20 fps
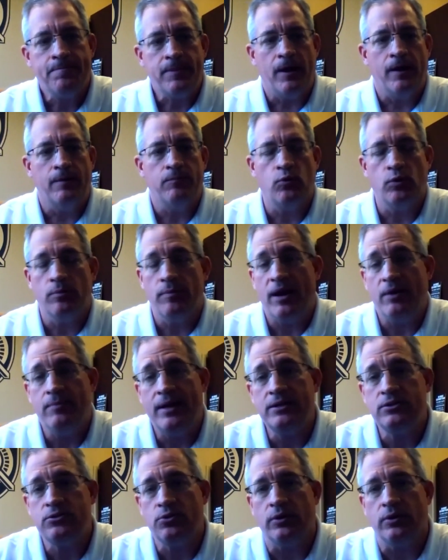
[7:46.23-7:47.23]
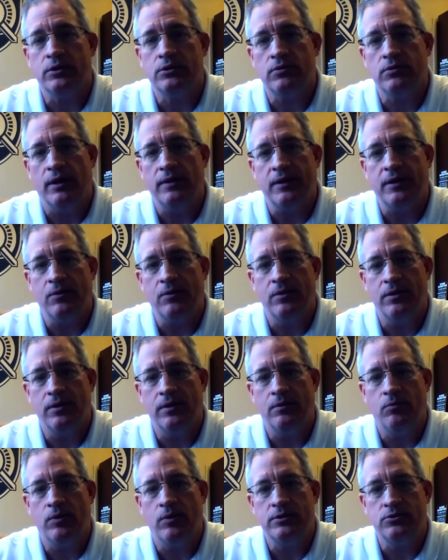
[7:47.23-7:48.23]
Um, were my mentors, right? They were
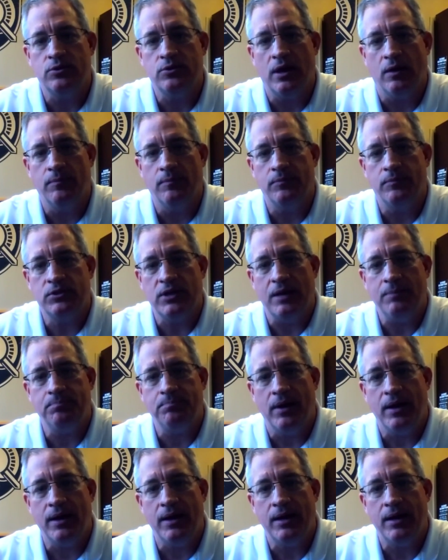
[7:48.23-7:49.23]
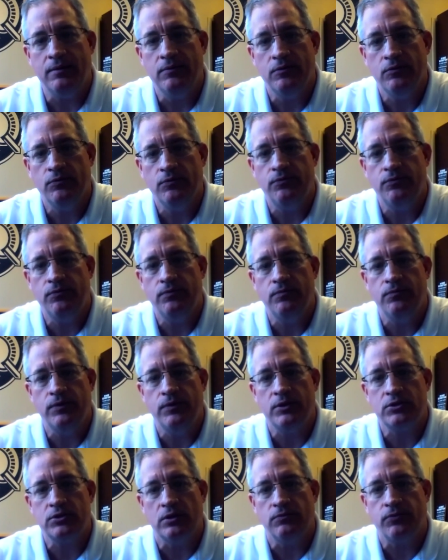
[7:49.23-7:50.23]
the ones who helped shape my
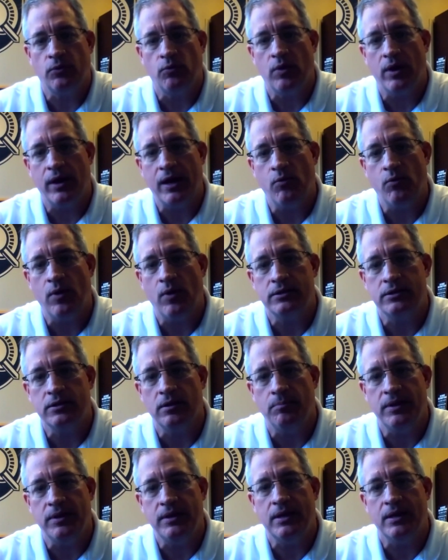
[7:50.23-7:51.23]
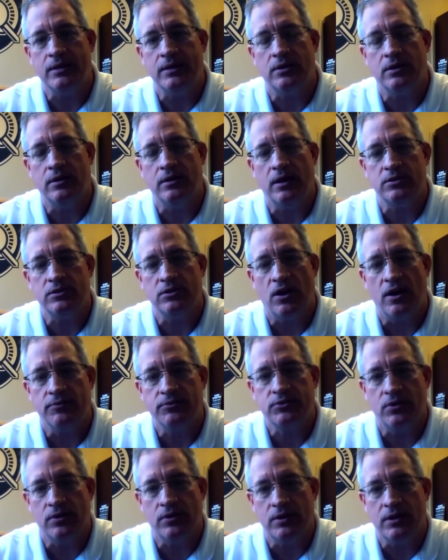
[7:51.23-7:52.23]
vision for what I wanted to be as, a, as an
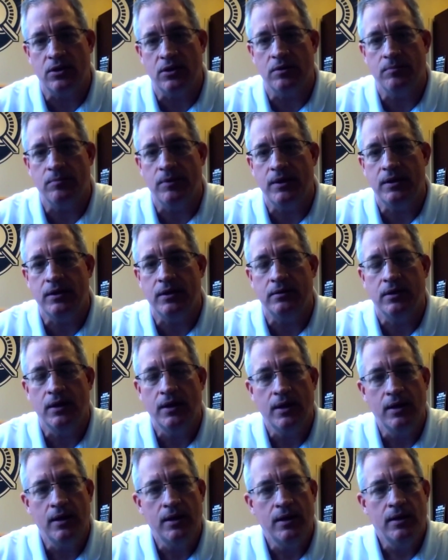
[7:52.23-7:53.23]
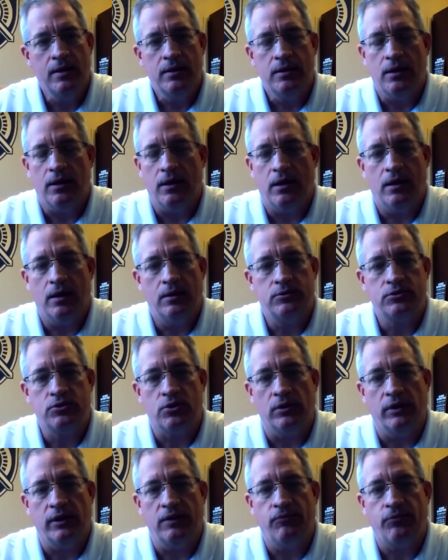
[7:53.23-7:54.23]
officer in the Army and uh,
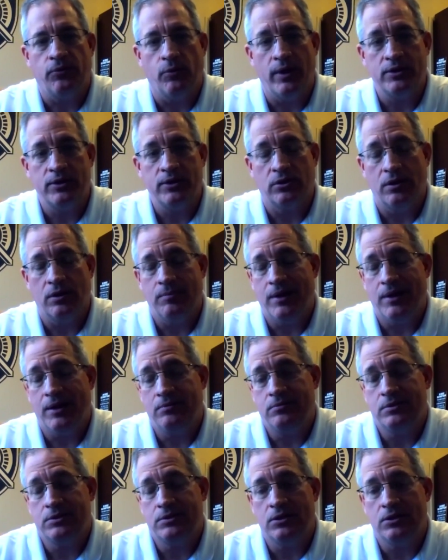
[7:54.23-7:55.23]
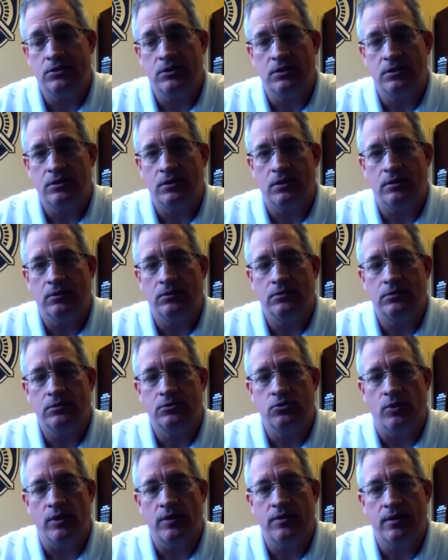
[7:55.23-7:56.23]
certainly influential in my decision to
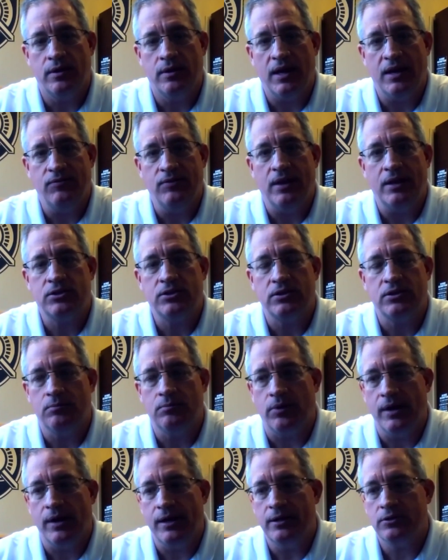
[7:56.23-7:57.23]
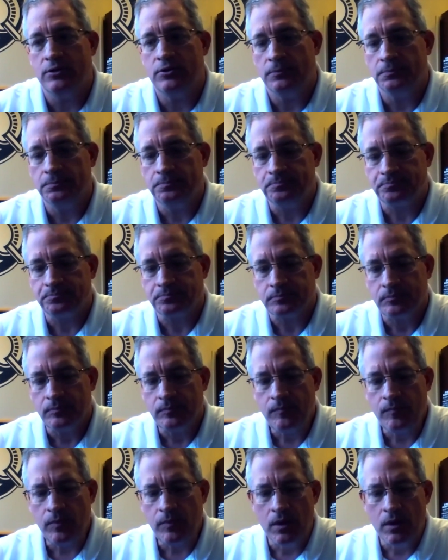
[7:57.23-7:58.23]
join the aviation branch
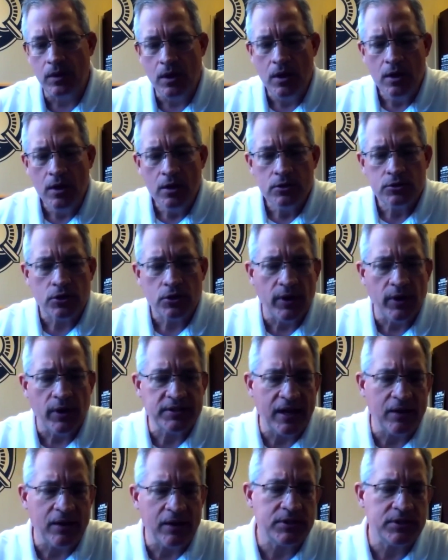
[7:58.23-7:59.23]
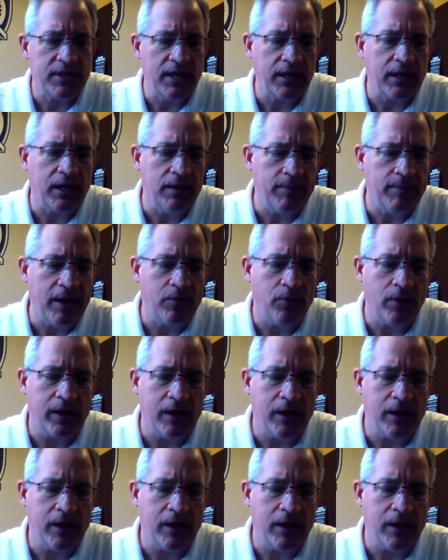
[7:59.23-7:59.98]
so as I was thinking about what